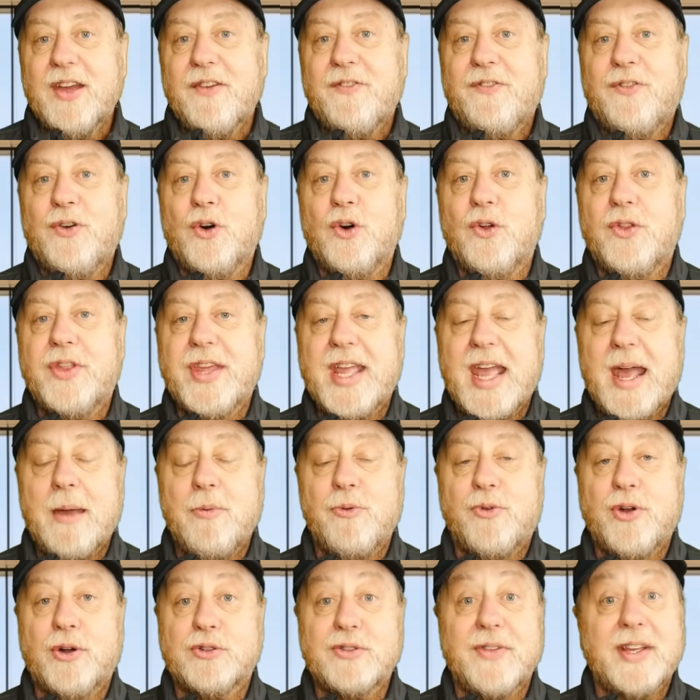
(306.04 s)
for the
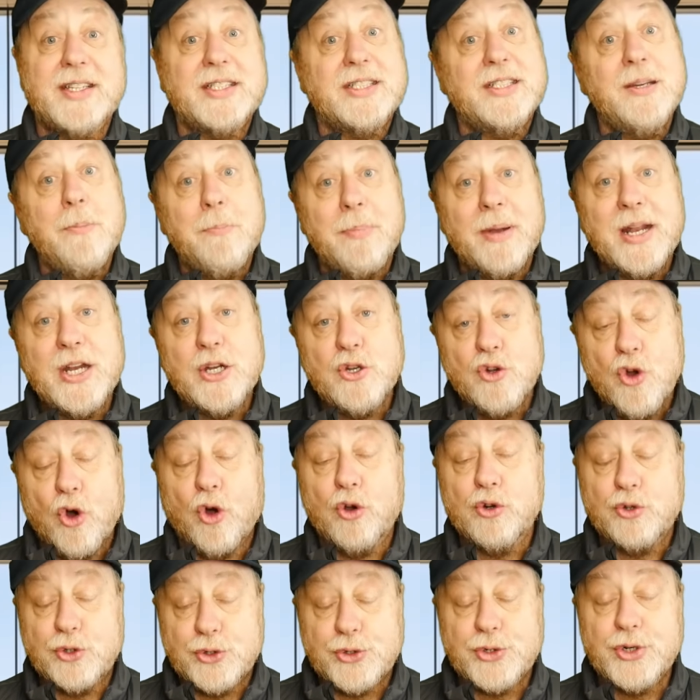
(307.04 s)
M3 Ultra. That's simply
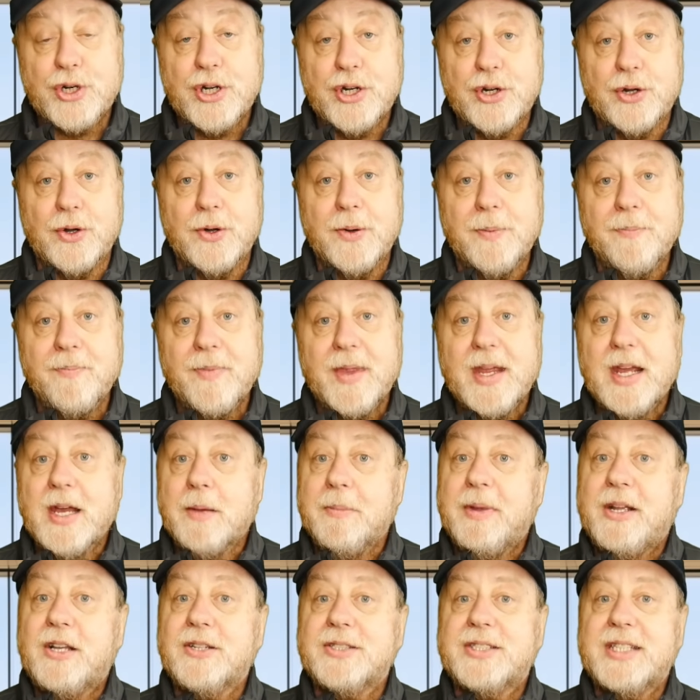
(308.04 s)
not true,
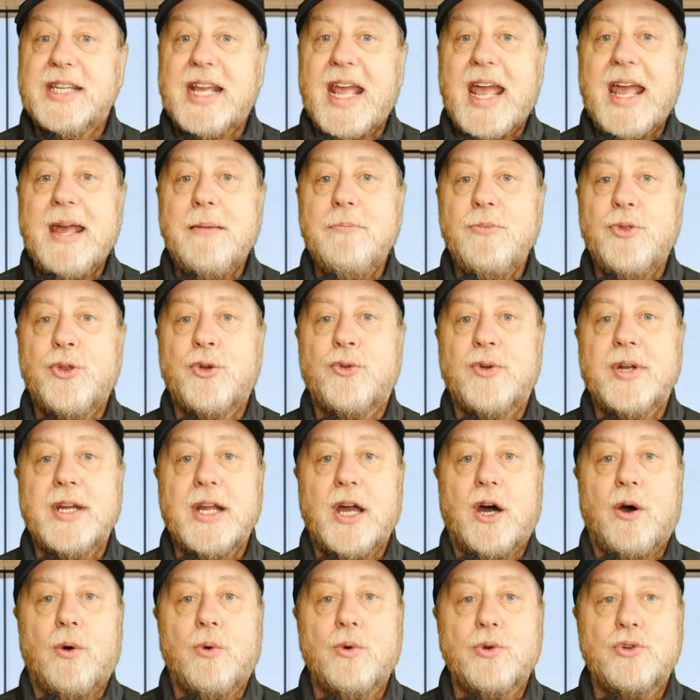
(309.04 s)
because the
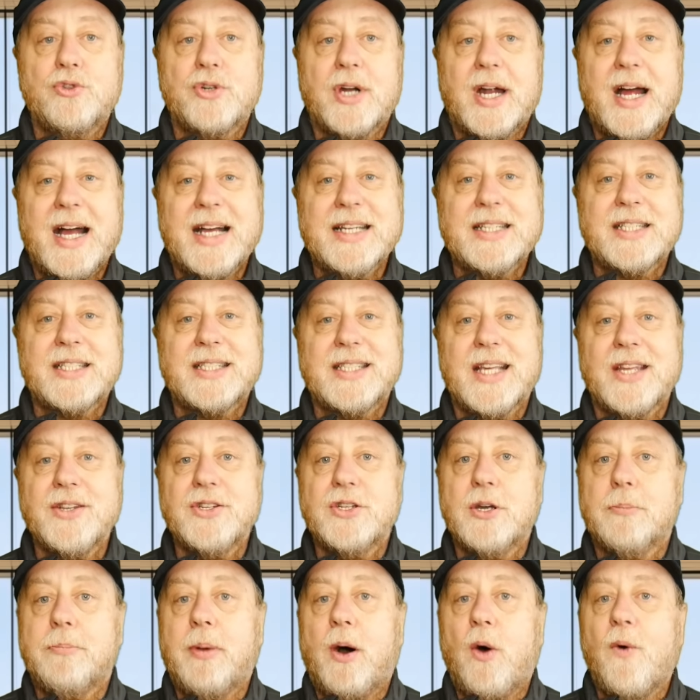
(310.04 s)
M3 Ultra has
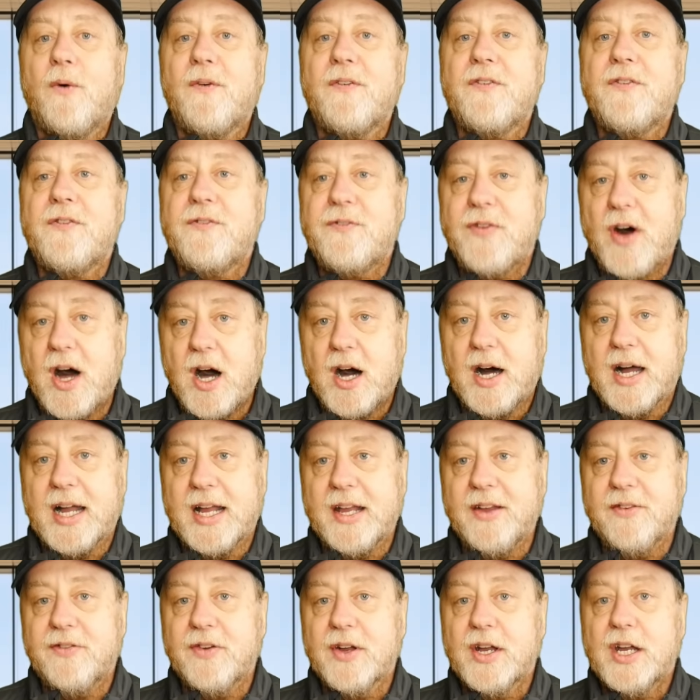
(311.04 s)
Thunderbolt
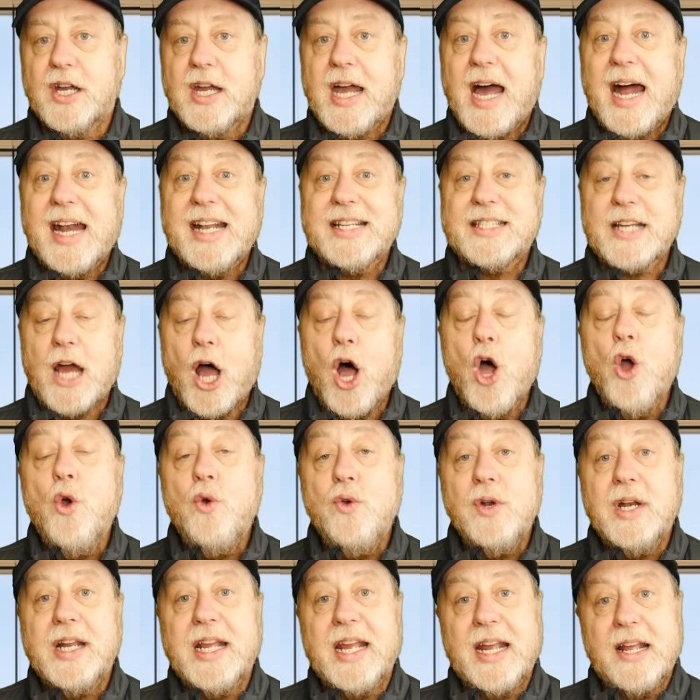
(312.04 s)
5, and it's
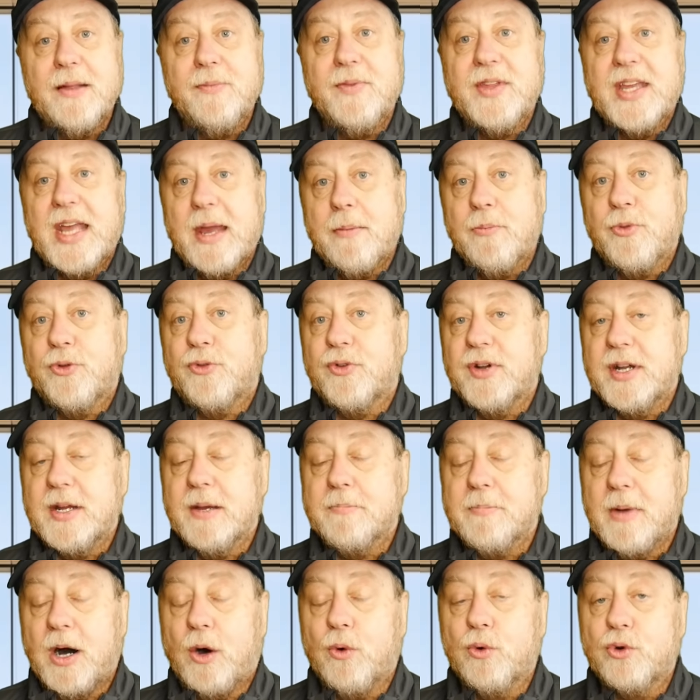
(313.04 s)
only in the M3
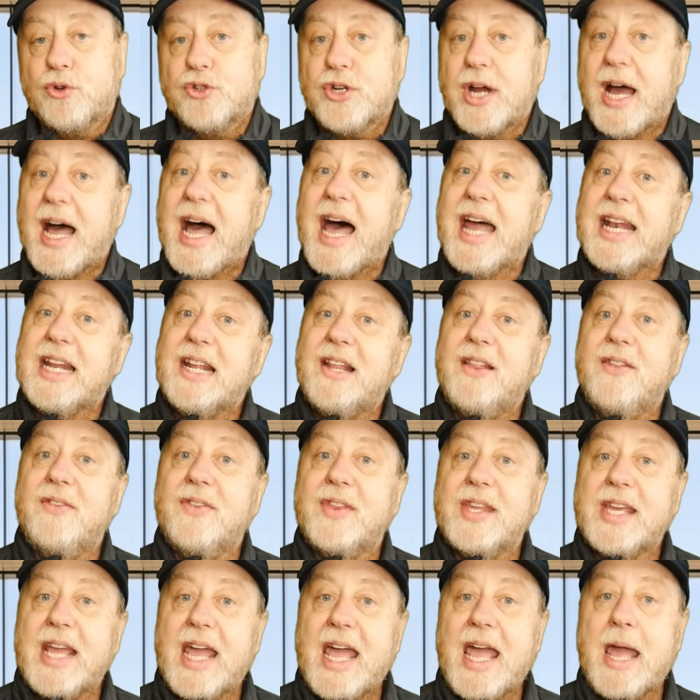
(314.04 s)
Ultra and in
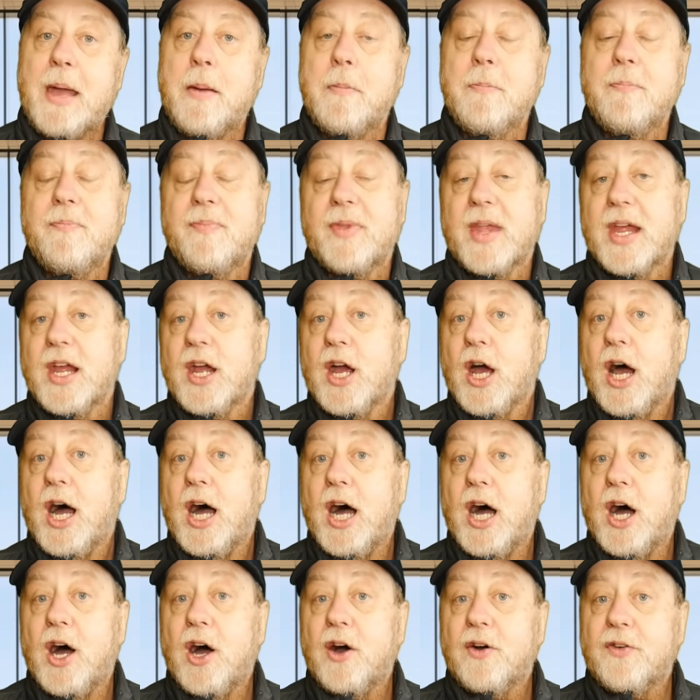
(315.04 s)
the
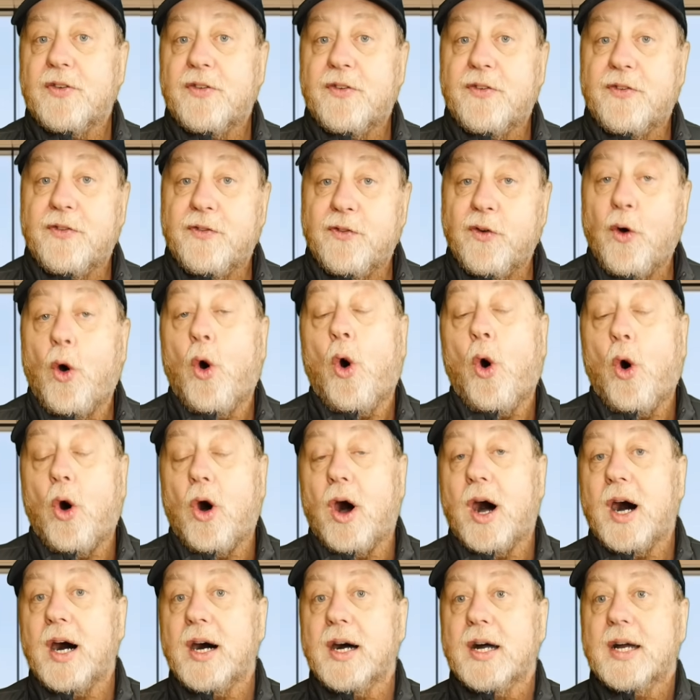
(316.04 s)

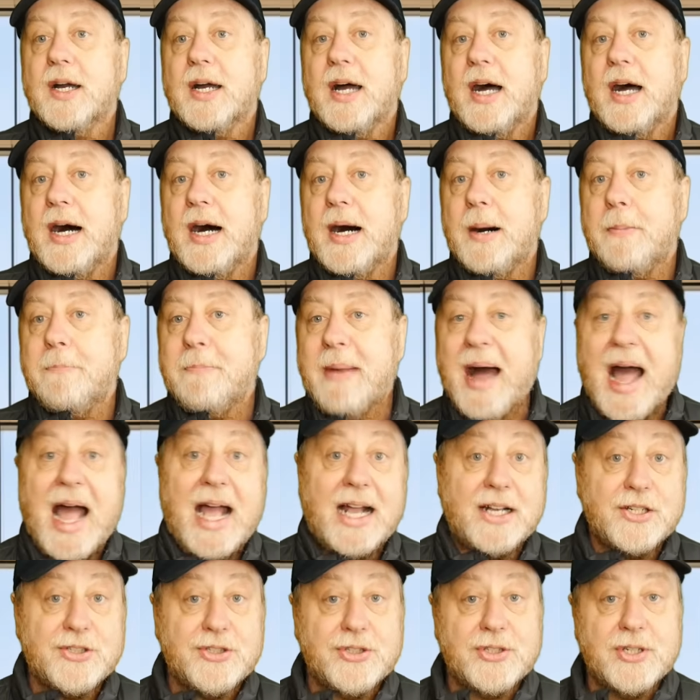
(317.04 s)
M4
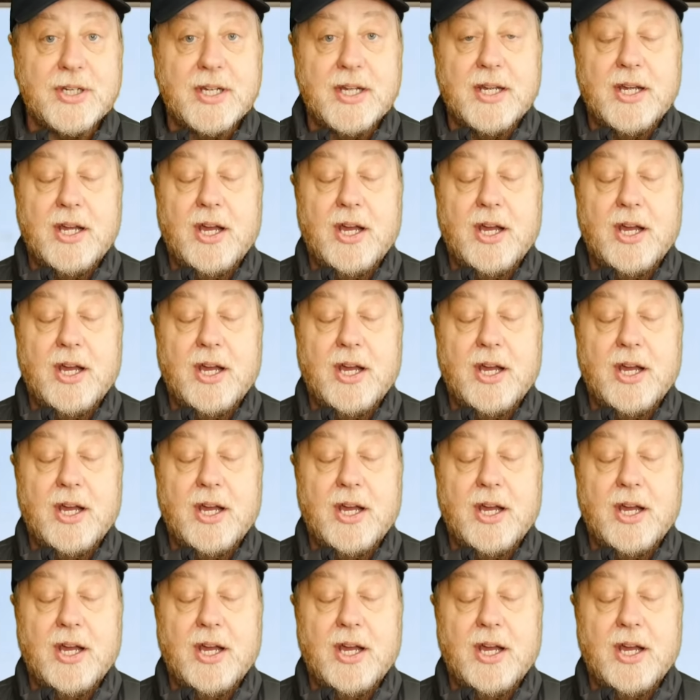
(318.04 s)
Max.